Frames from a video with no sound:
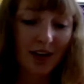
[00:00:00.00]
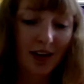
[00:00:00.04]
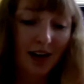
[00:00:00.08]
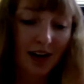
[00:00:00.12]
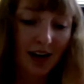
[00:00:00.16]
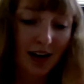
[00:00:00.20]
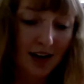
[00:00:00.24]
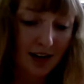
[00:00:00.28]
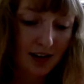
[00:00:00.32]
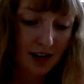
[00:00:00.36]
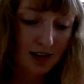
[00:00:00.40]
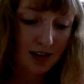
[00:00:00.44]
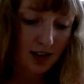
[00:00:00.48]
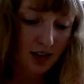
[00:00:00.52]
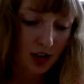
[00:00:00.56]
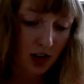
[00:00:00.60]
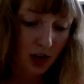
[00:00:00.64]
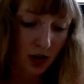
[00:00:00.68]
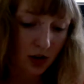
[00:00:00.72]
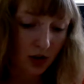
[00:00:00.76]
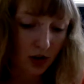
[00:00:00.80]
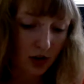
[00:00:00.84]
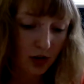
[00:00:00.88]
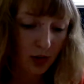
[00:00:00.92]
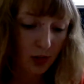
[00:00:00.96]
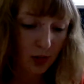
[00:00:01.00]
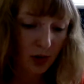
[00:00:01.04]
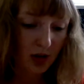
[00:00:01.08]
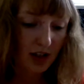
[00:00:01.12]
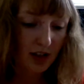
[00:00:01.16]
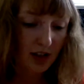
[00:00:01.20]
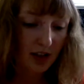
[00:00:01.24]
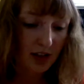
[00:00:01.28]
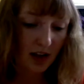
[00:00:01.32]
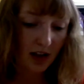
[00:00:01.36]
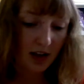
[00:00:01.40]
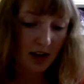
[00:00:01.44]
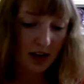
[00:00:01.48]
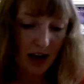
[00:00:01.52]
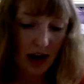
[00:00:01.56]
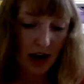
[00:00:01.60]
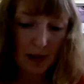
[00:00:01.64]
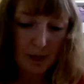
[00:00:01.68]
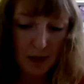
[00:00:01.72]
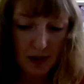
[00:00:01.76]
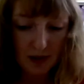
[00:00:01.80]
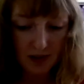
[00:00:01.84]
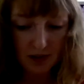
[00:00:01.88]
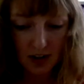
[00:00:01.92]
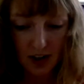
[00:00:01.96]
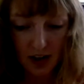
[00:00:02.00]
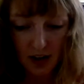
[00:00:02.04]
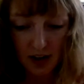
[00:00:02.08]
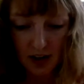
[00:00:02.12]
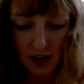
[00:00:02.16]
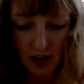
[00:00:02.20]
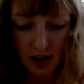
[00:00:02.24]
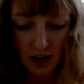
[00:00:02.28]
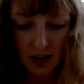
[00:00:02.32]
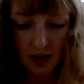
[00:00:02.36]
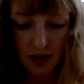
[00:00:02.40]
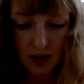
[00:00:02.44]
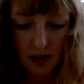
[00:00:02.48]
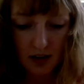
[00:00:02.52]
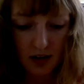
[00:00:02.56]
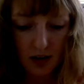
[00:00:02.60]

And so they tap everything.